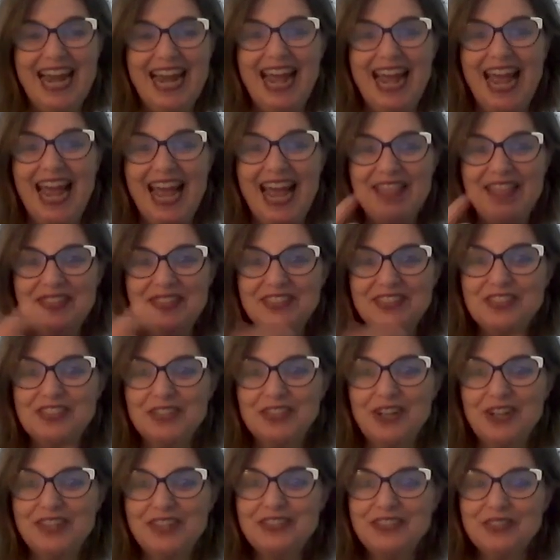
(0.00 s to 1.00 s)
And then to
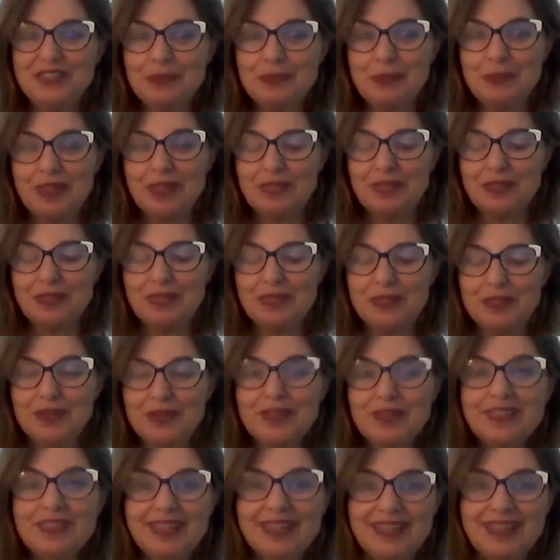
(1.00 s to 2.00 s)
go into the
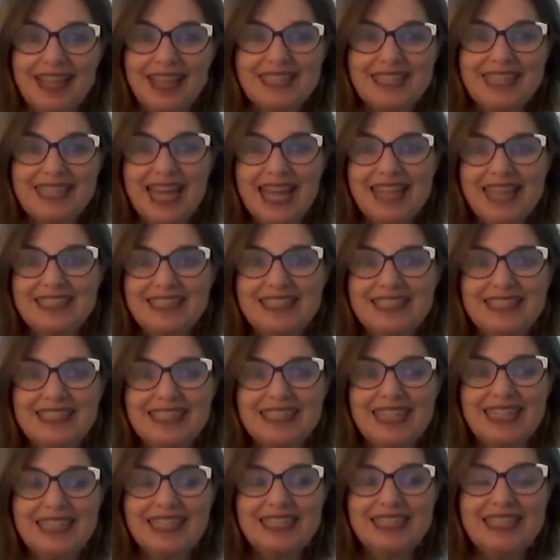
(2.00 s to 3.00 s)
third thing that Tansy
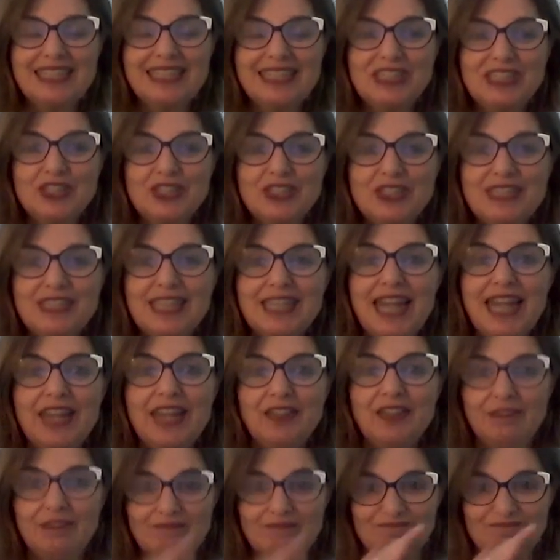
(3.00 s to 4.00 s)
said is to
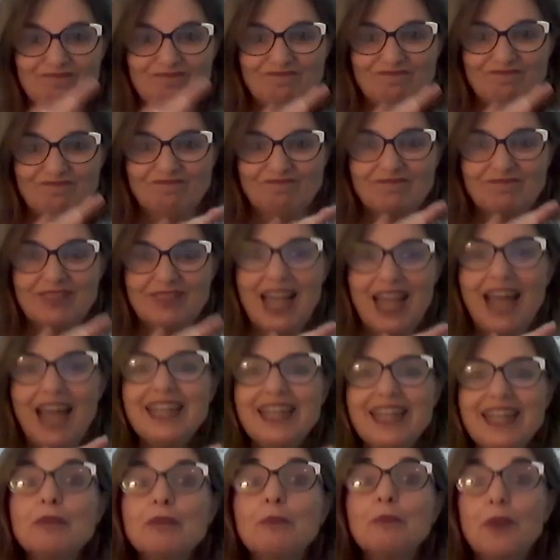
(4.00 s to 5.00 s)
say, I
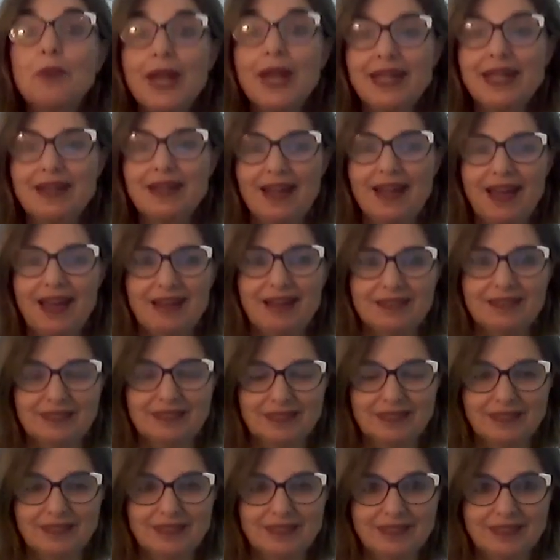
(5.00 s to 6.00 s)
need a break now.
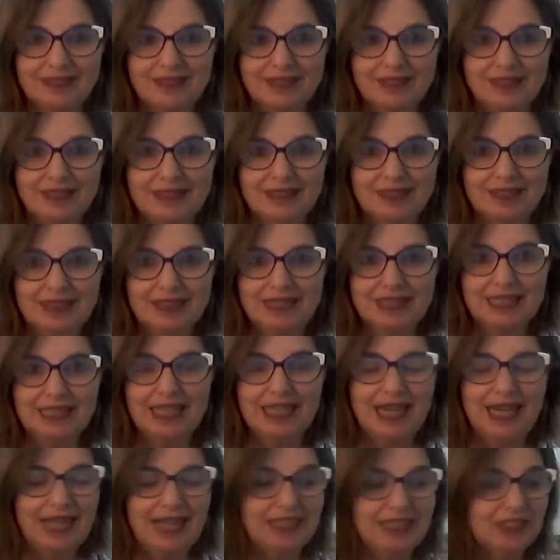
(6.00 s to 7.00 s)

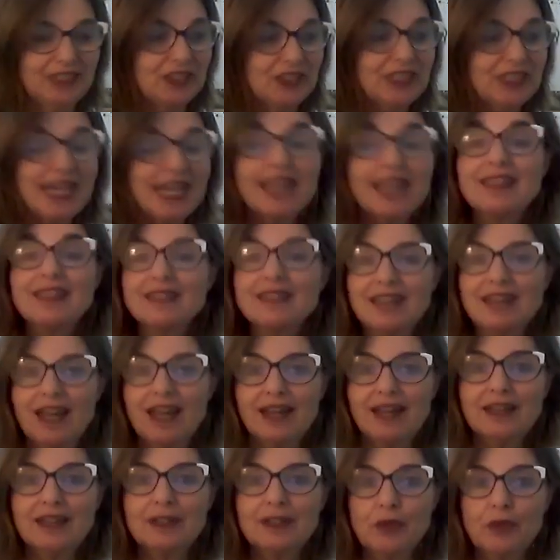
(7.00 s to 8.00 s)
I need to take this
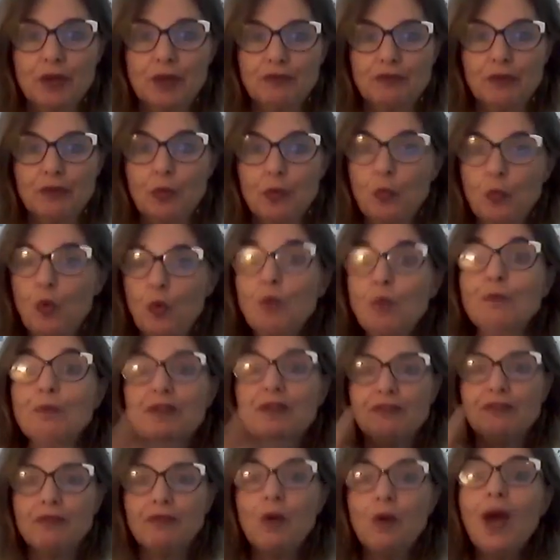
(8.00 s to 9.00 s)
out and go for a walk
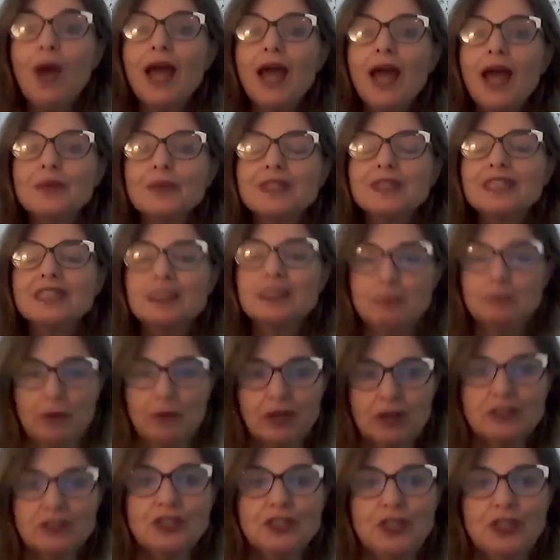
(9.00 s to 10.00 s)
before I
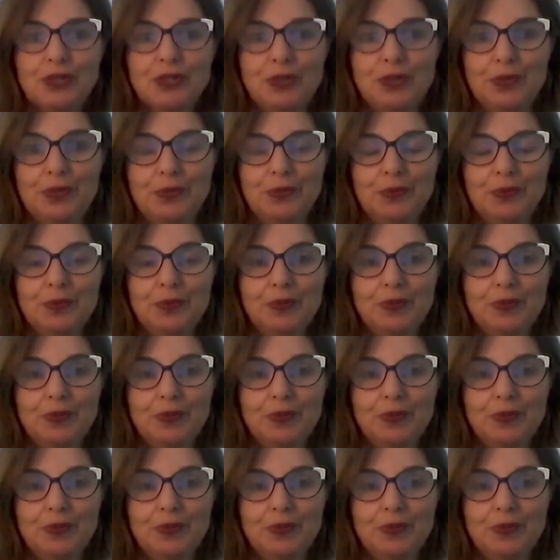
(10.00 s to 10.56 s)
respond to you.